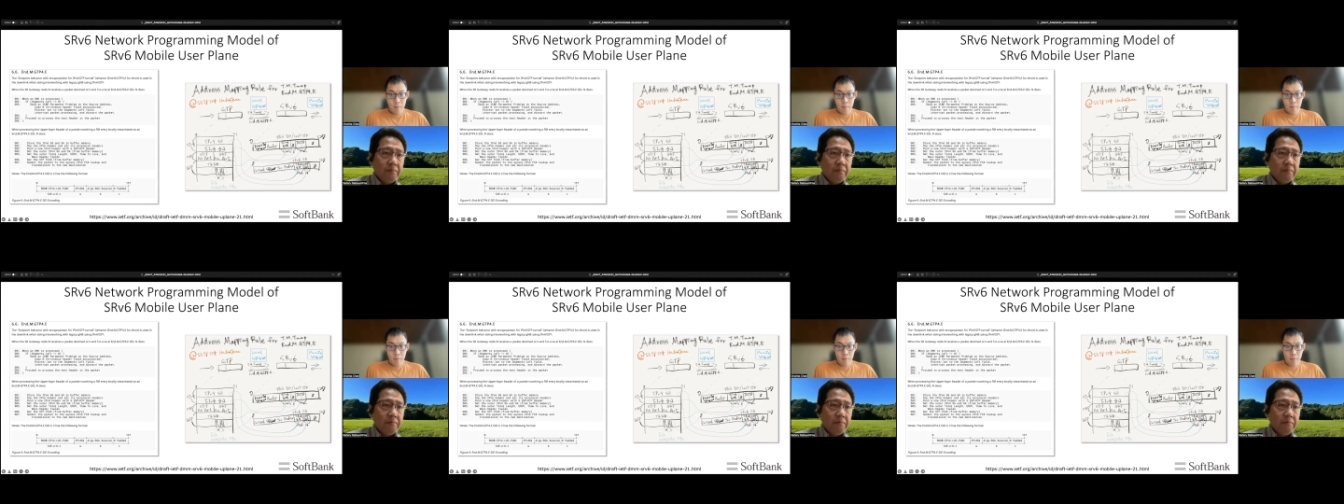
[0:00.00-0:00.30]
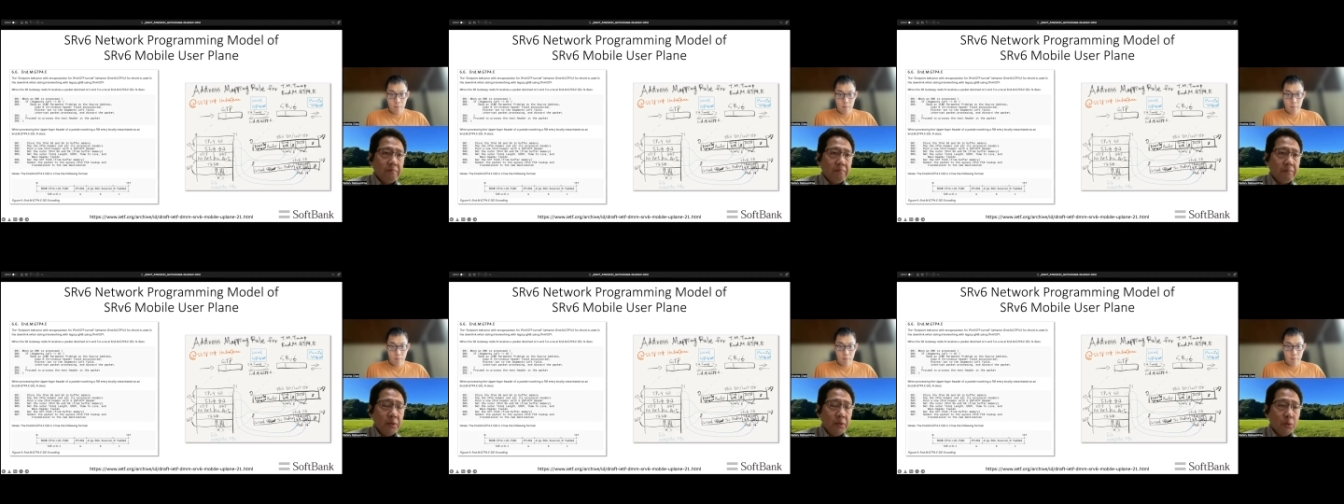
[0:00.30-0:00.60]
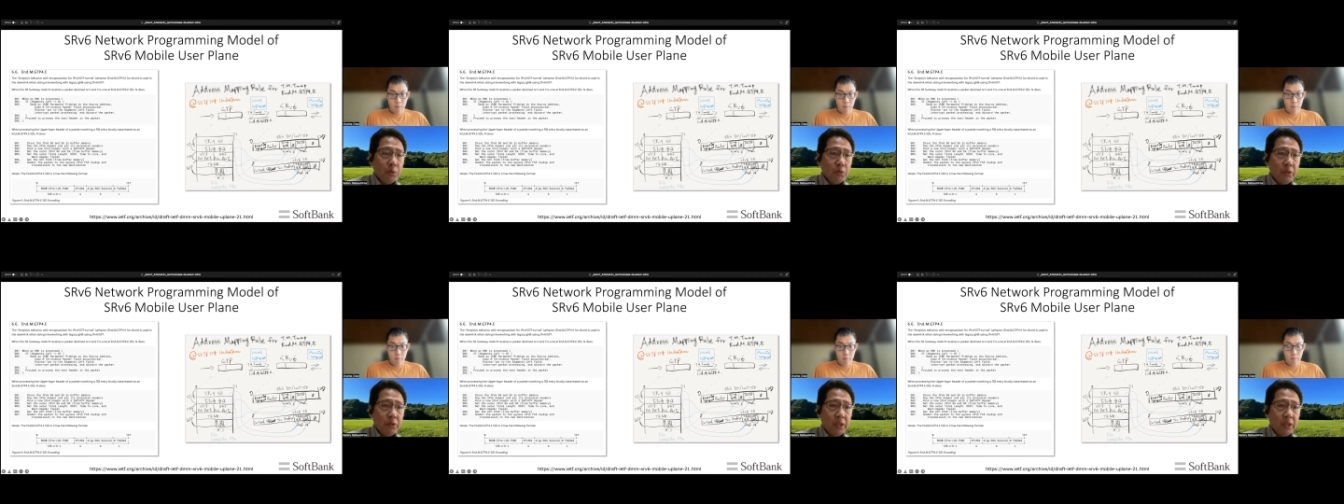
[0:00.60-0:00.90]

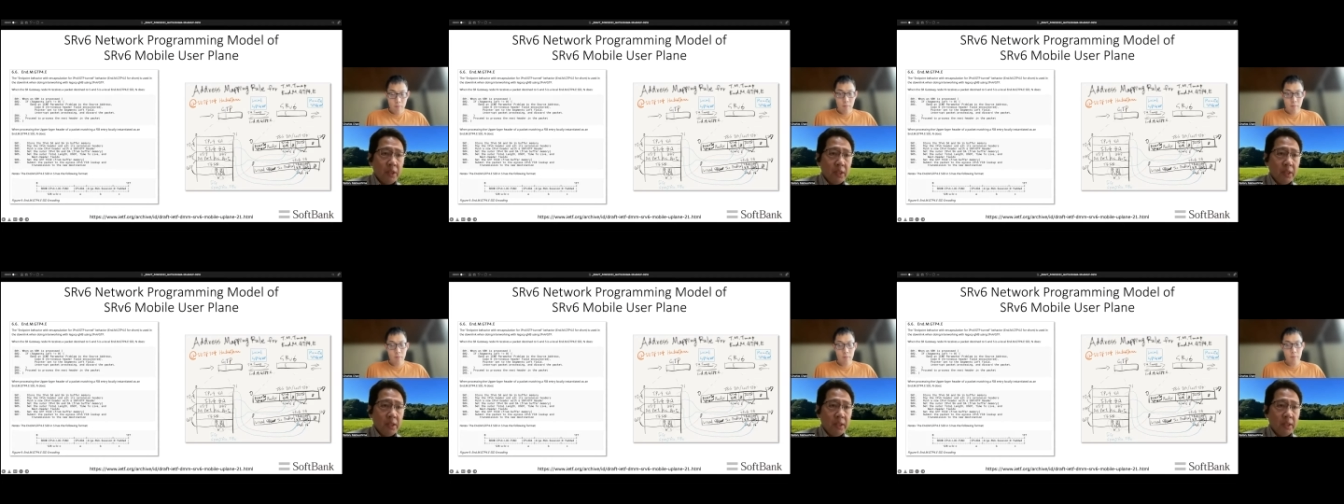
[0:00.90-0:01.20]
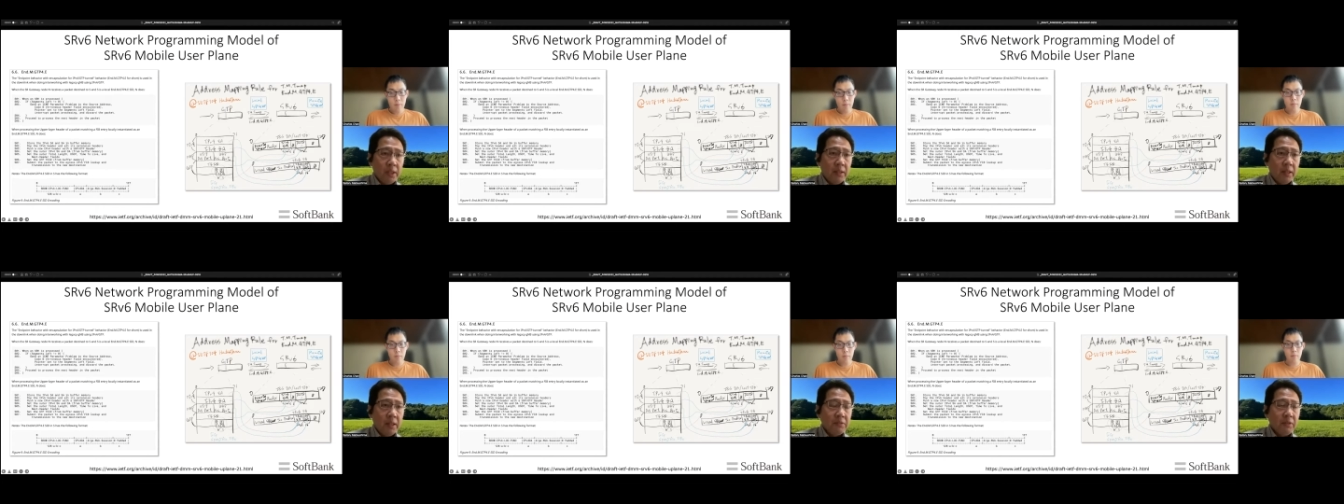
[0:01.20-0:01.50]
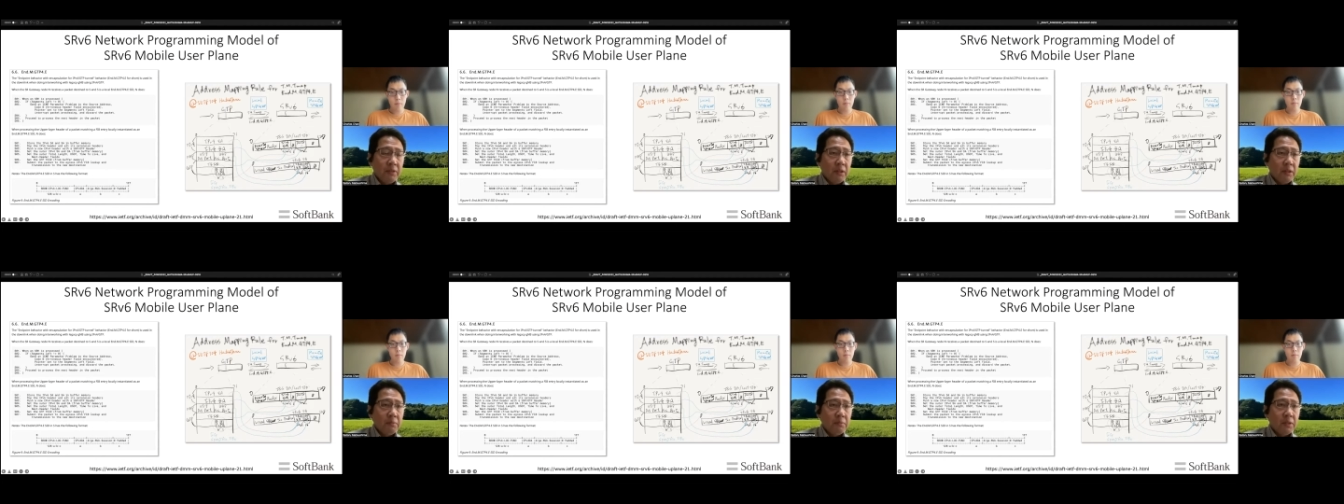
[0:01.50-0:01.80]
beauty in
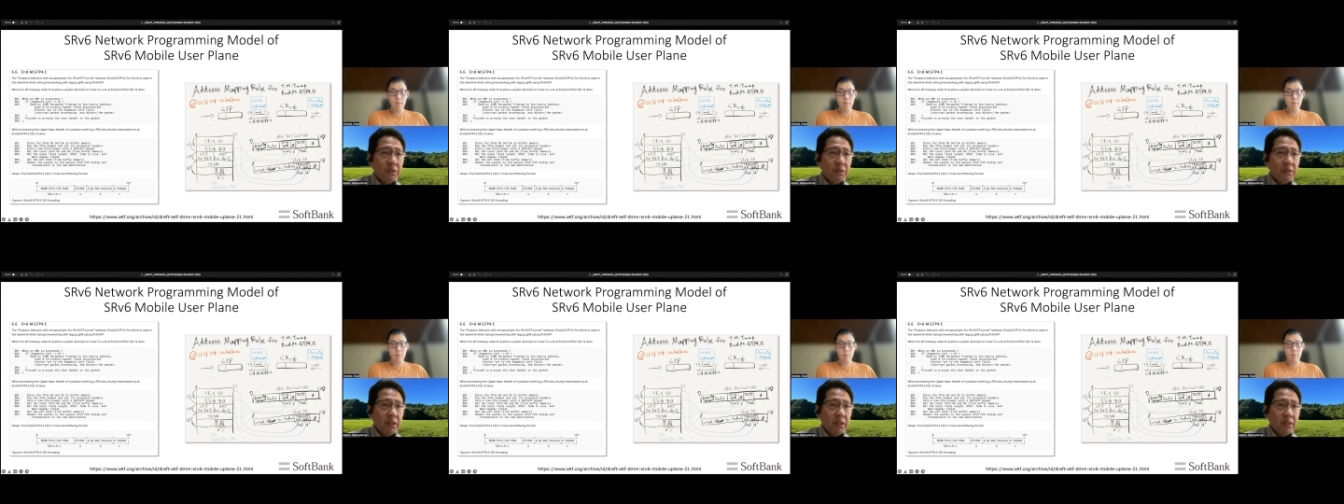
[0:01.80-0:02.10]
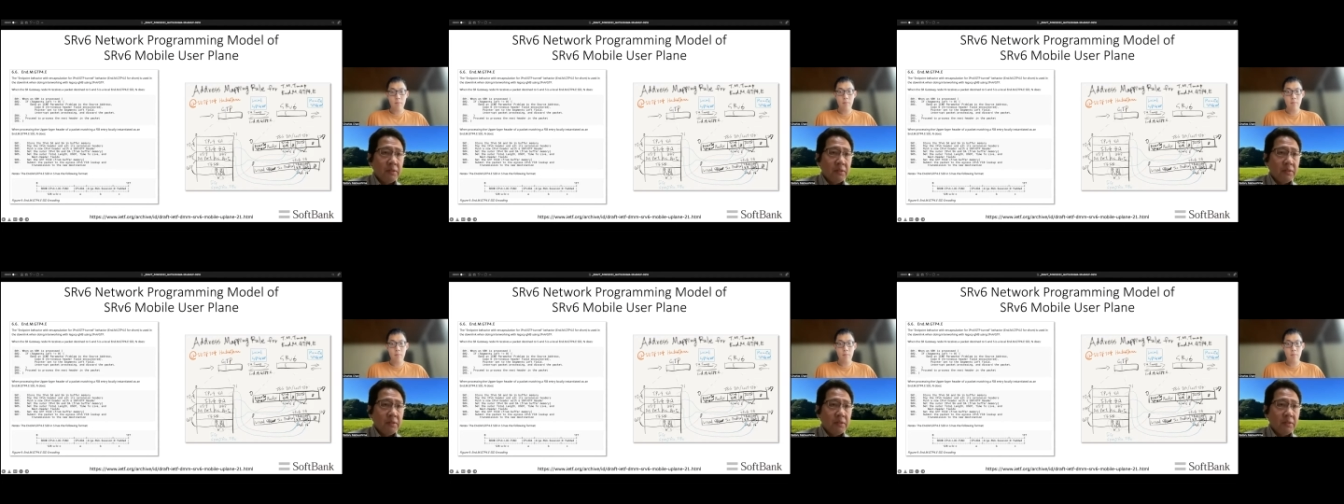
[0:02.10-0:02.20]
SRv6.